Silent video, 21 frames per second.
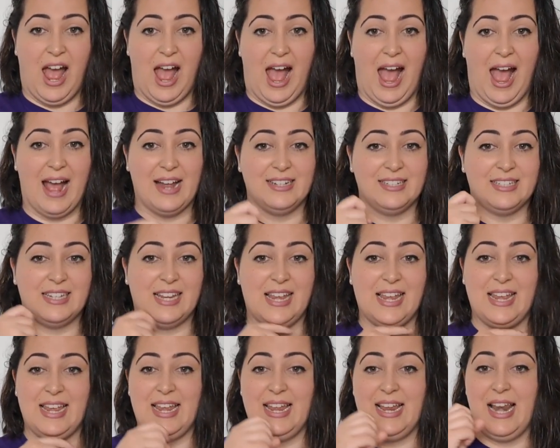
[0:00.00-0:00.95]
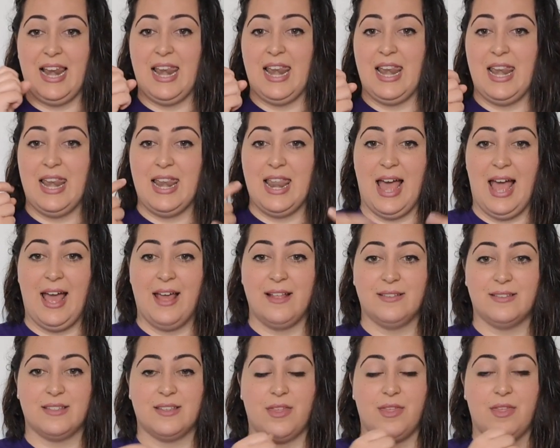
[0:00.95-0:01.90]
and he
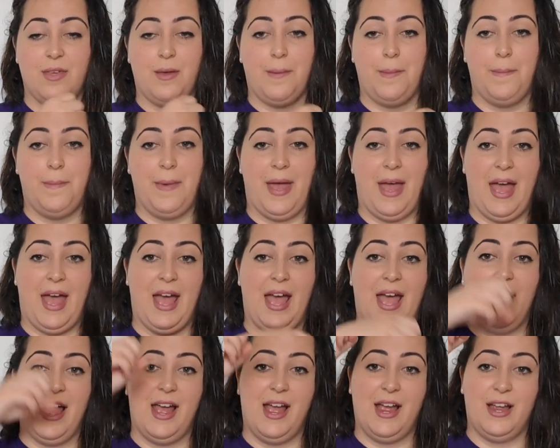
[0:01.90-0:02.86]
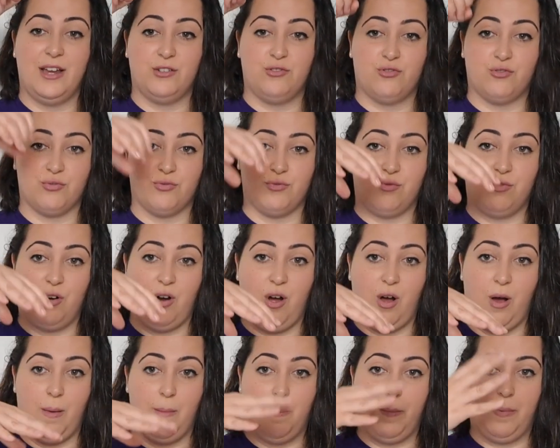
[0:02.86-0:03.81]
let the bear
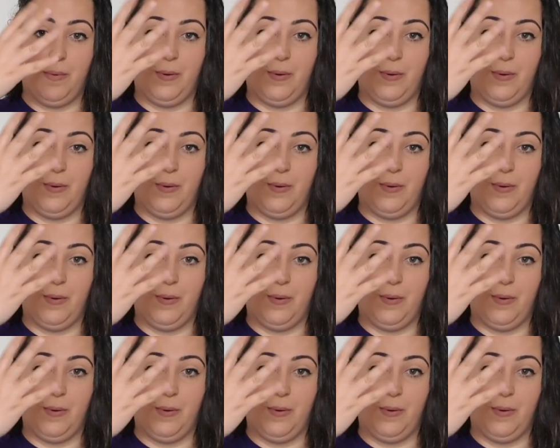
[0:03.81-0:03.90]
drop.